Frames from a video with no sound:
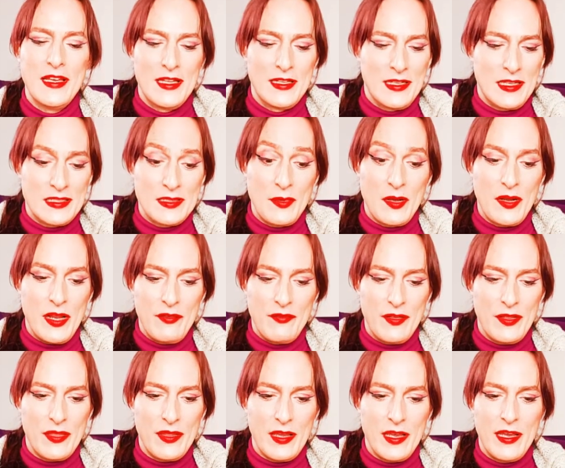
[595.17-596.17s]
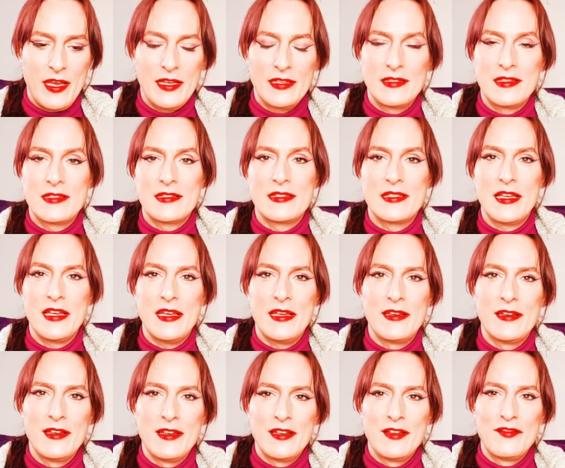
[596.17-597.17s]
that's about everything i had to say
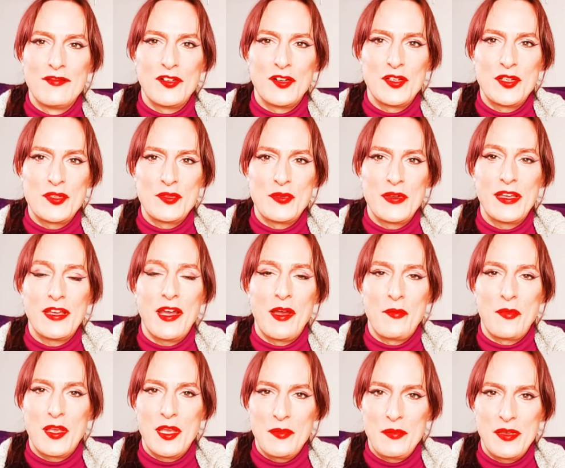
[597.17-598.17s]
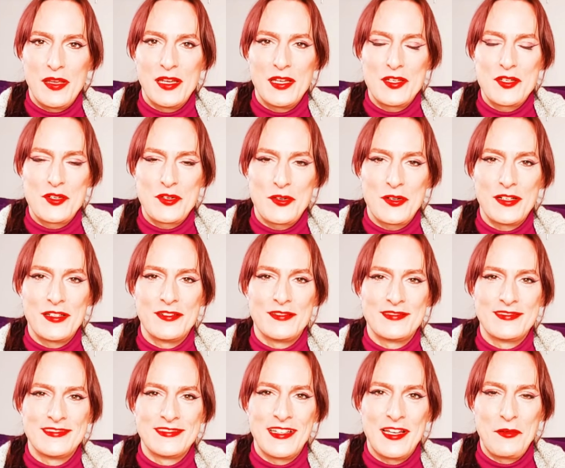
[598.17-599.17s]
for this week i'm keeping it short
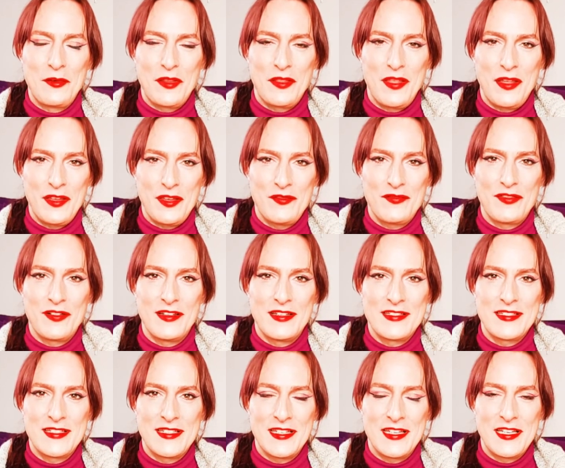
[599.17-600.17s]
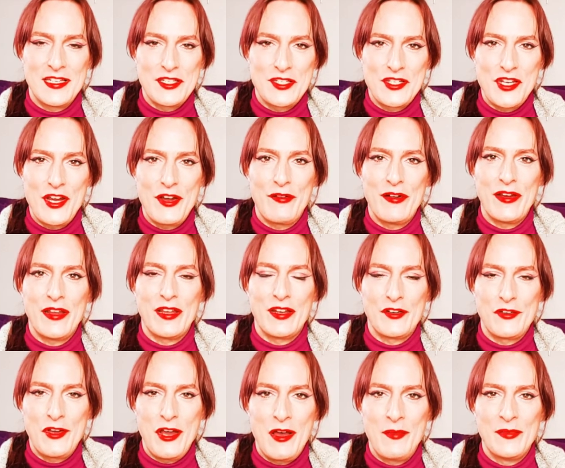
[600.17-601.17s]
i want to thank you for listening and sharing and
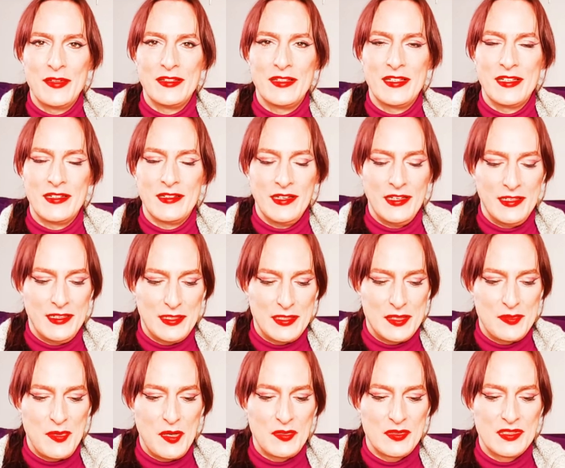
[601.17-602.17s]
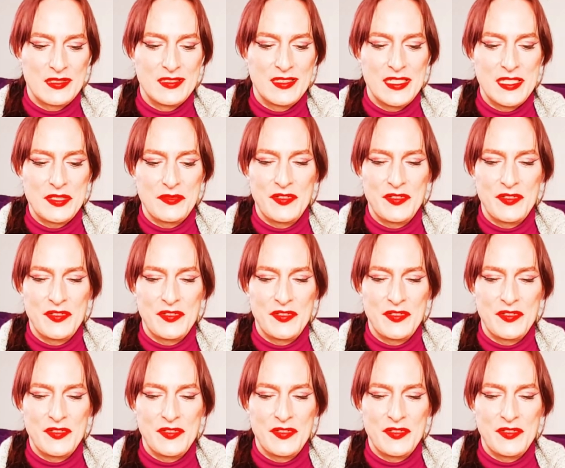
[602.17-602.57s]
commenting it exposes these